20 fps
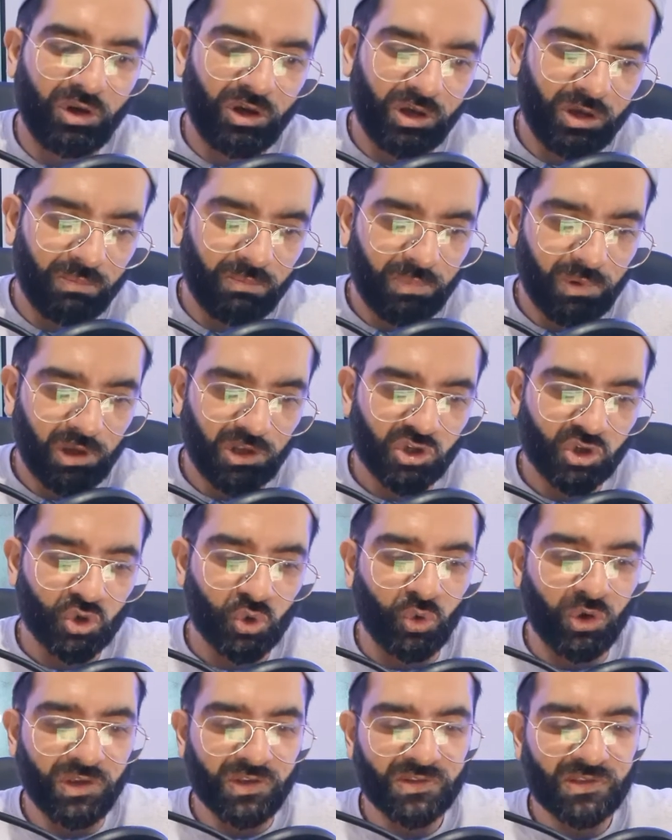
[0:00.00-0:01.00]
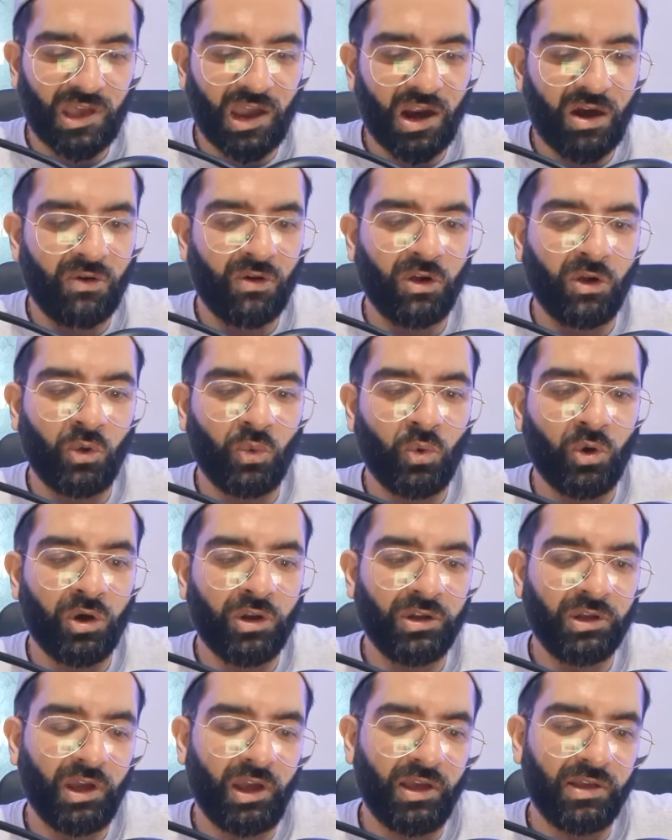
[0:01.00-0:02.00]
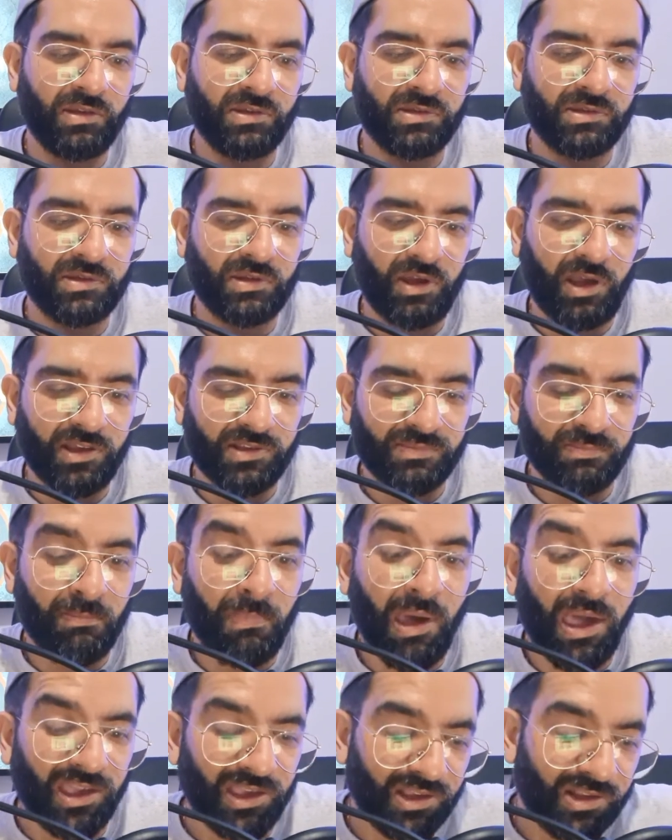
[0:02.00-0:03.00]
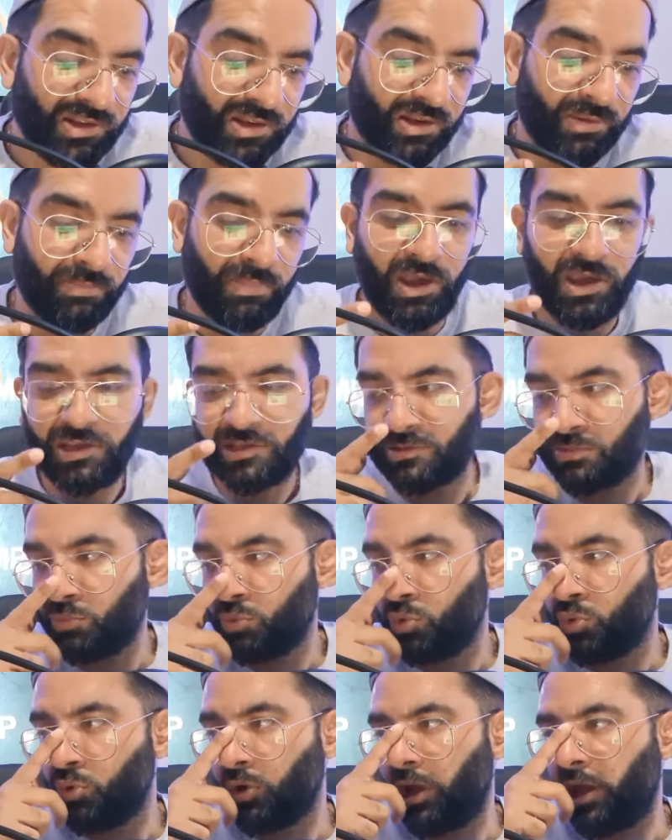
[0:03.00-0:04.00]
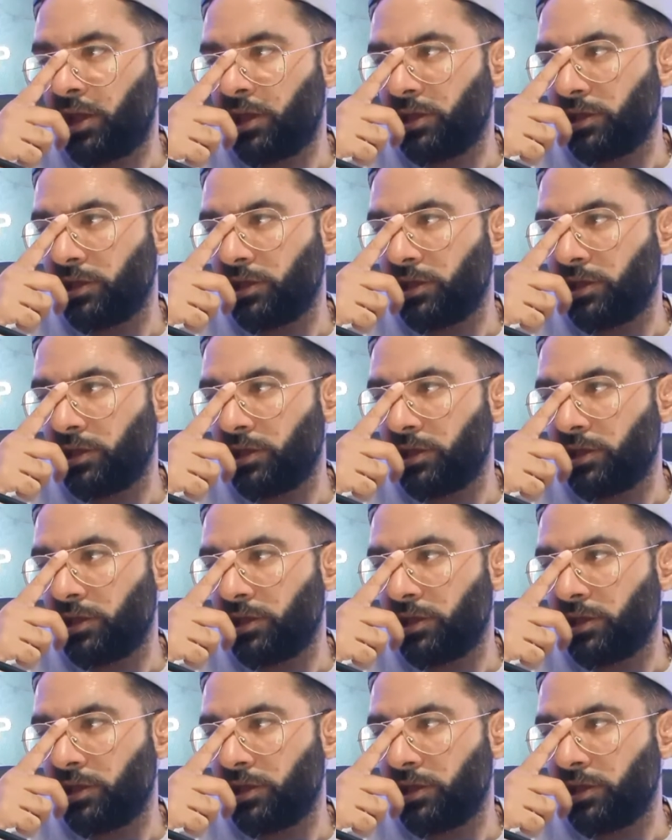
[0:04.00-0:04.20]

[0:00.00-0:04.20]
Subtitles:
a choice that Ariel Helwani has made, but it's more